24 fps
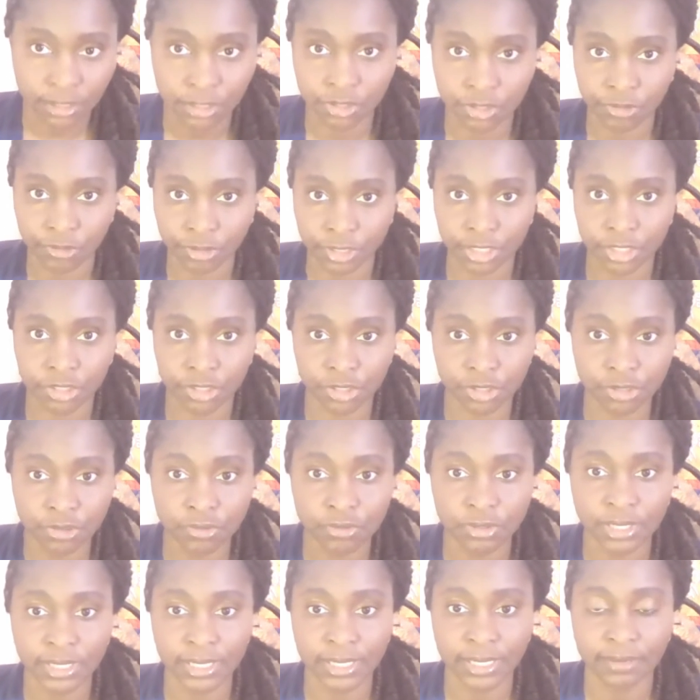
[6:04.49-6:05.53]
straight to
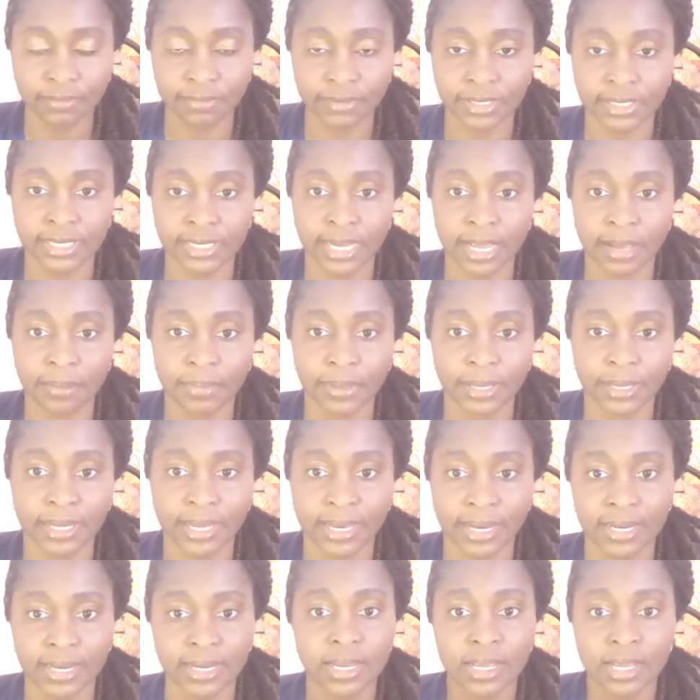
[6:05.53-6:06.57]
the EFT tapping,
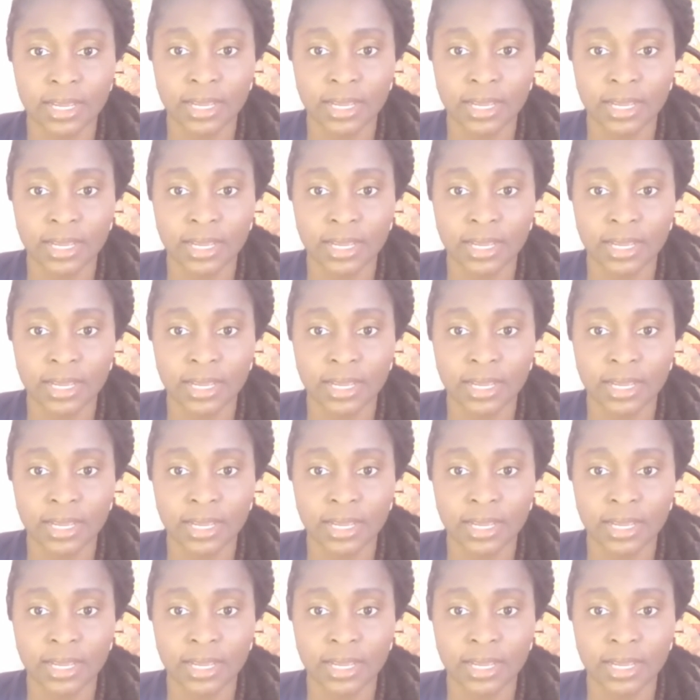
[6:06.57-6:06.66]
and